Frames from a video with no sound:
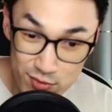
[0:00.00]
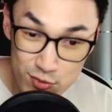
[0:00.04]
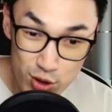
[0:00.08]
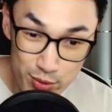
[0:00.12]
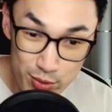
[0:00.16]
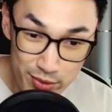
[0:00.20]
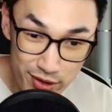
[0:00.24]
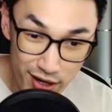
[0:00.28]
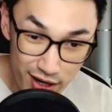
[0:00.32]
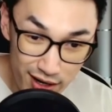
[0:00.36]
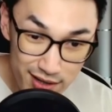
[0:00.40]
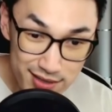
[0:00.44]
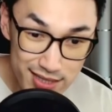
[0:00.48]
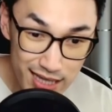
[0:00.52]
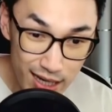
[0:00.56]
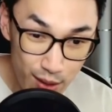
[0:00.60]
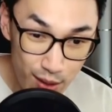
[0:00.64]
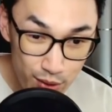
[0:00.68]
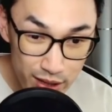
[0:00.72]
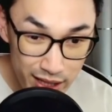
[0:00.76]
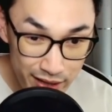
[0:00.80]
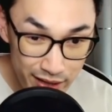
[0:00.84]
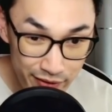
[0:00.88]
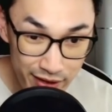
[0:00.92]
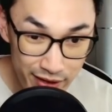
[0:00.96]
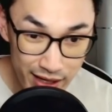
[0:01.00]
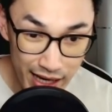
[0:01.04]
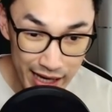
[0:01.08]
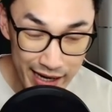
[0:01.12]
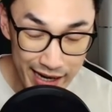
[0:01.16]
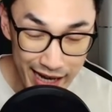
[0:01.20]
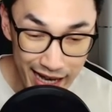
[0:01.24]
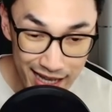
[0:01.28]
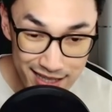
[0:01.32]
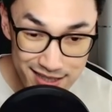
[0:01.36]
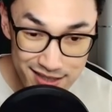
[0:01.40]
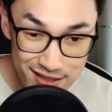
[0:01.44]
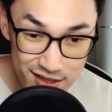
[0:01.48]
be honest, I would give it an
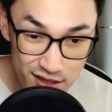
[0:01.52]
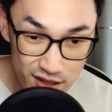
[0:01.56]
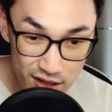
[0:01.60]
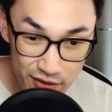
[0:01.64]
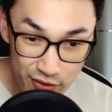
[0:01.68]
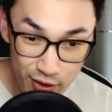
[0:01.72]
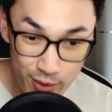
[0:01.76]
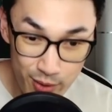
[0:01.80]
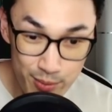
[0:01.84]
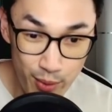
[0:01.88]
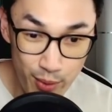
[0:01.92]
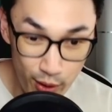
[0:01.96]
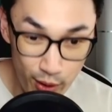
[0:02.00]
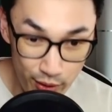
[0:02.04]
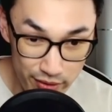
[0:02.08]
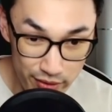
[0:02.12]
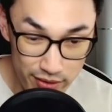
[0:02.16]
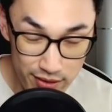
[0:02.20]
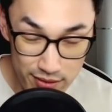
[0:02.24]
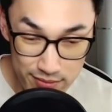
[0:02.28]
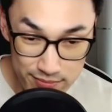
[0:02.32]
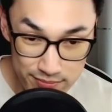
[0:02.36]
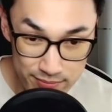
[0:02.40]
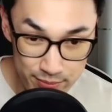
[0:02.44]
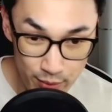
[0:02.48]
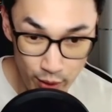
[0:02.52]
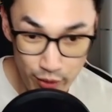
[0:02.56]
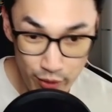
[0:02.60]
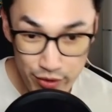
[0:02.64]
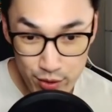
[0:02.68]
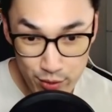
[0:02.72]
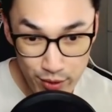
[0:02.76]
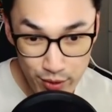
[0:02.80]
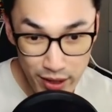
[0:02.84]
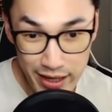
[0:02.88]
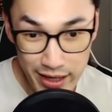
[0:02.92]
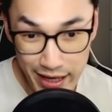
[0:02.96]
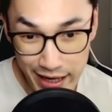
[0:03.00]
S tier for both the
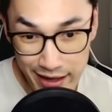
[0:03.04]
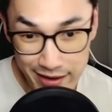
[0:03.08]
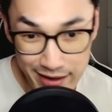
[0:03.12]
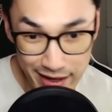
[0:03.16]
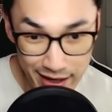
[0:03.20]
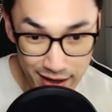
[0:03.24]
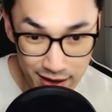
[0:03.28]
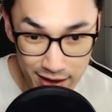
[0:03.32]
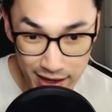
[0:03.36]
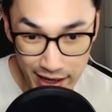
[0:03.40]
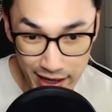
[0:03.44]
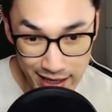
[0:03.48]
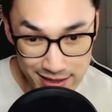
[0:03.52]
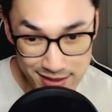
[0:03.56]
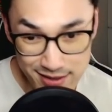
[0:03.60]
ground and the air, S